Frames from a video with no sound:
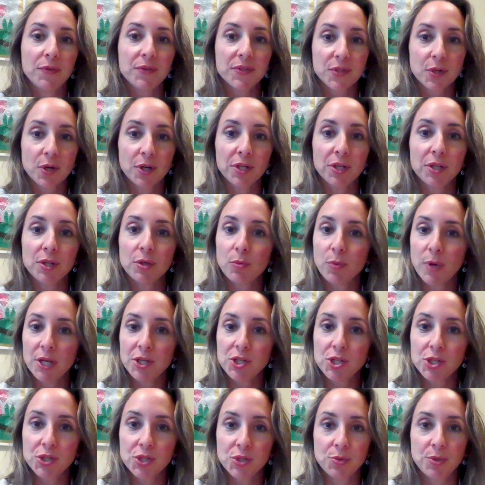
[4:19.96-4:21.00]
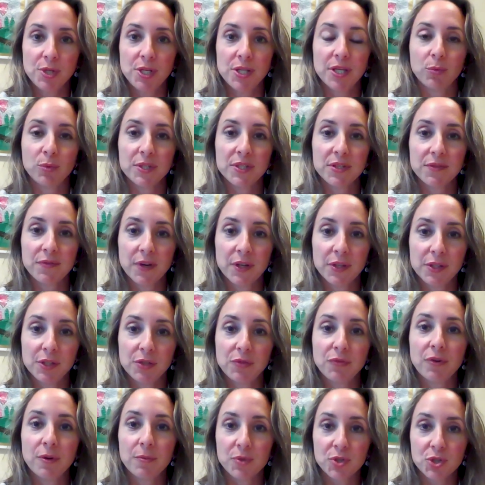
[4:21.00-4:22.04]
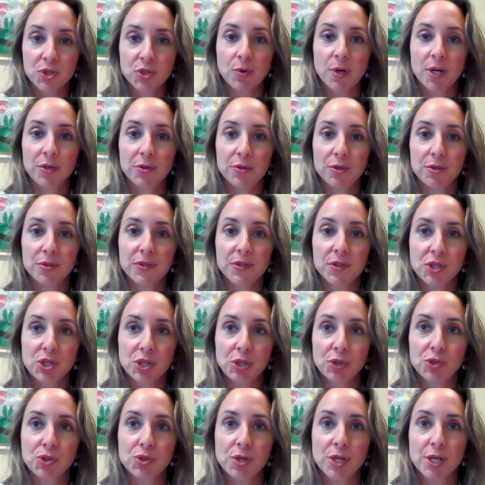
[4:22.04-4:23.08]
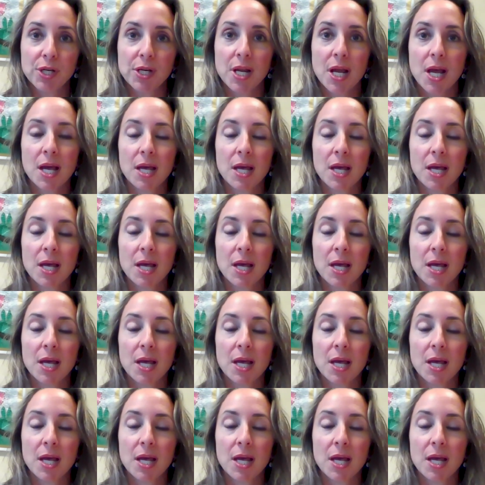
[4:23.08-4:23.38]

started a registry that was funded from the Shriners Children.